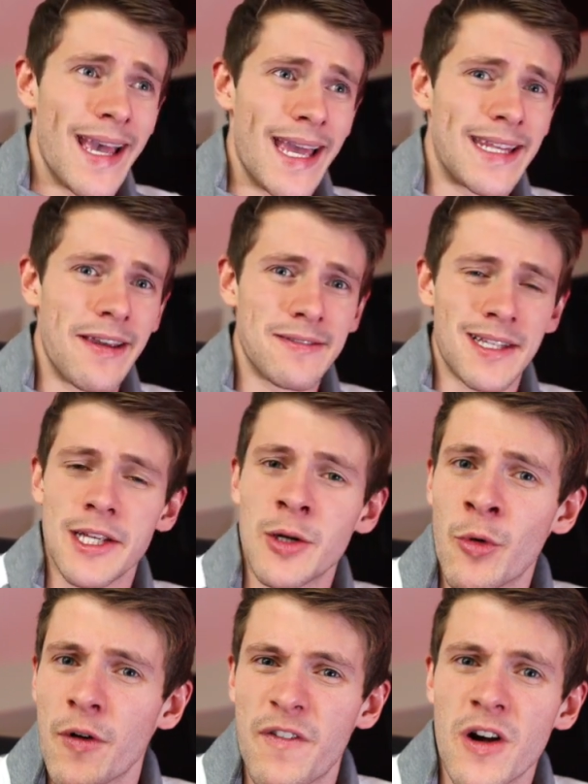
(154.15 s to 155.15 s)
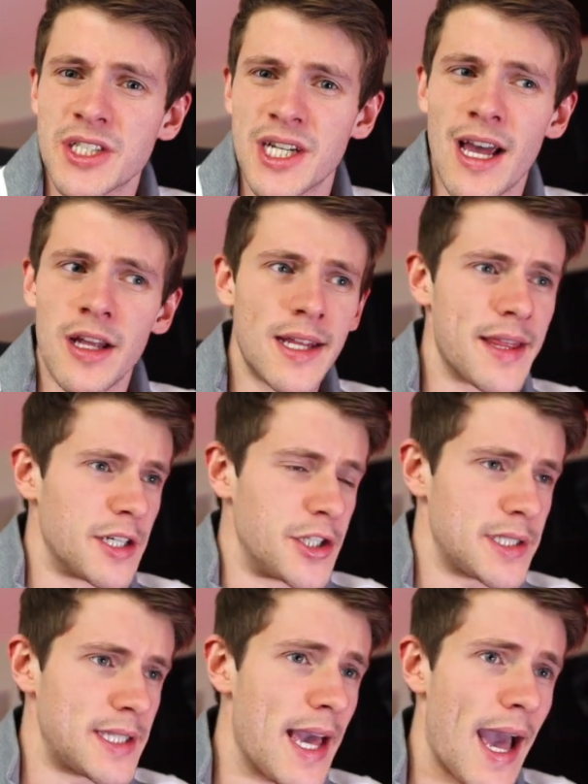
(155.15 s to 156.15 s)
It gives a little more functionality than
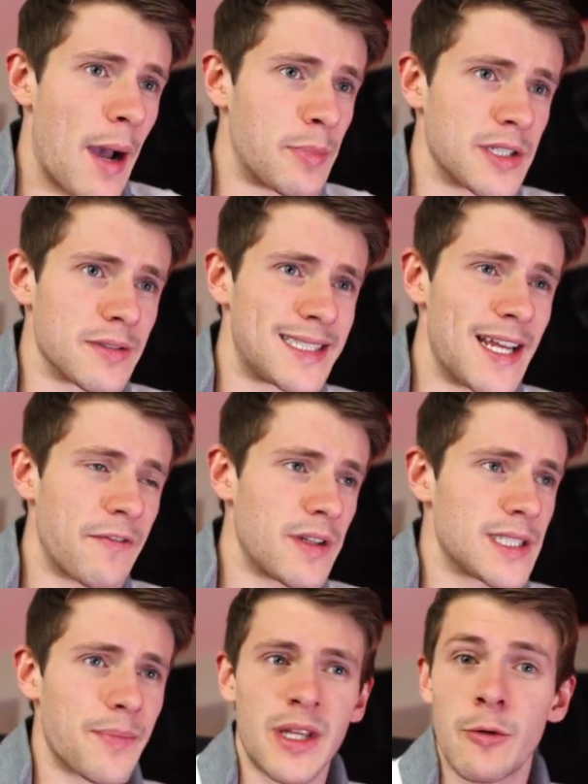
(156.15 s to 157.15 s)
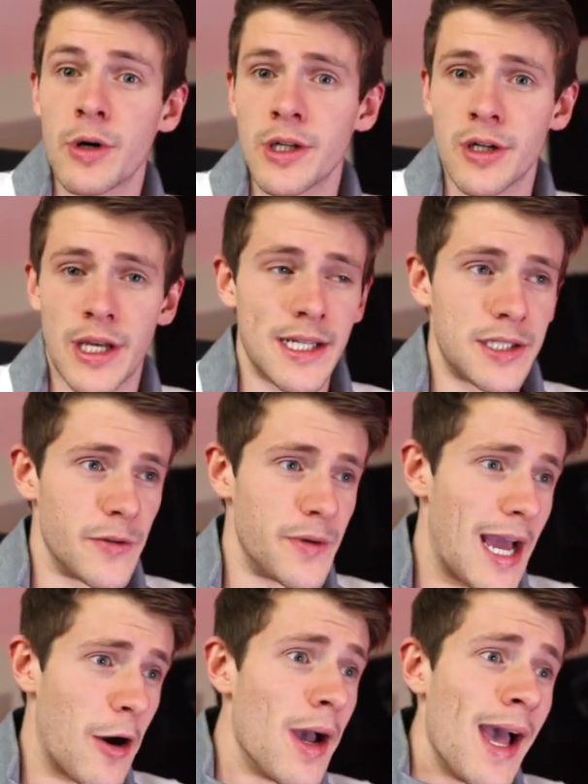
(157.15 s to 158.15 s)
just the app. So it's definitely something you want to look into.
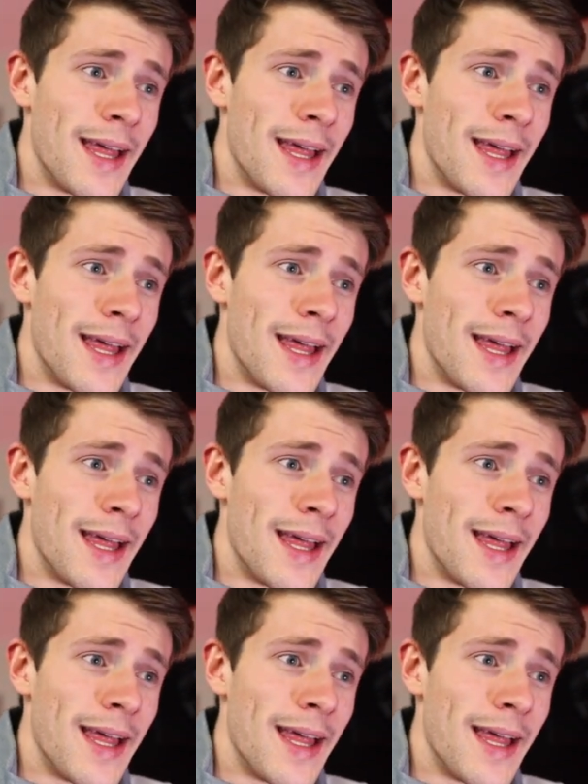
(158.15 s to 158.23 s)
Now,